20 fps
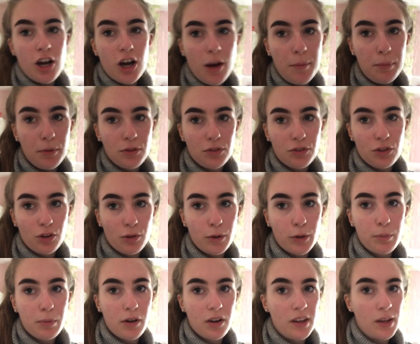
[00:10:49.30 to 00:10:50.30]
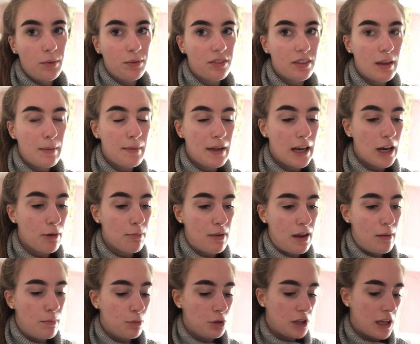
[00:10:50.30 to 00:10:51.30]
a bundle because it would save me a little
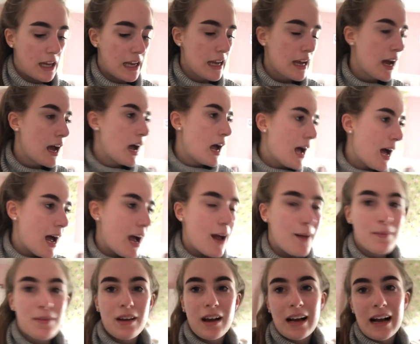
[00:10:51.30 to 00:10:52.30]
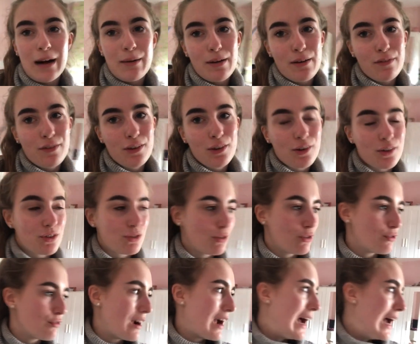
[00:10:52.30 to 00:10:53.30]
bit of money um so I can't wait for those to
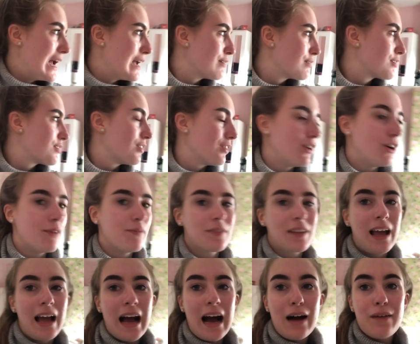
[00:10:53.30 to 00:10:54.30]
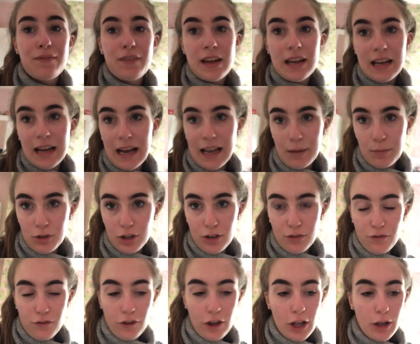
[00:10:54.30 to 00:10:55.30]
arrive so I think I am going
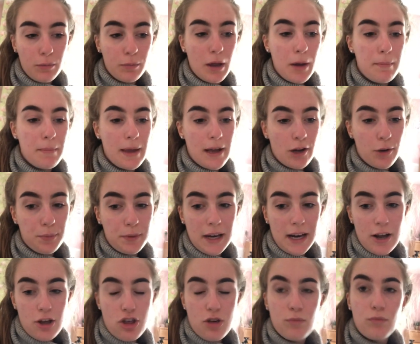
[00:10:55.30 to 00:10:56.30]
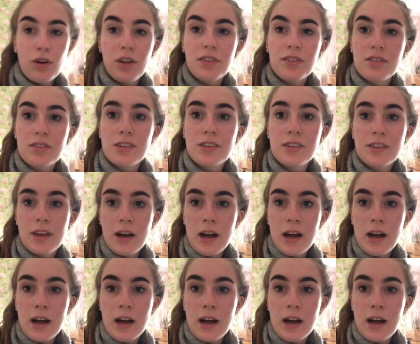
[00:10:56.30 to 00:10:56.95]
to film a makeup collection once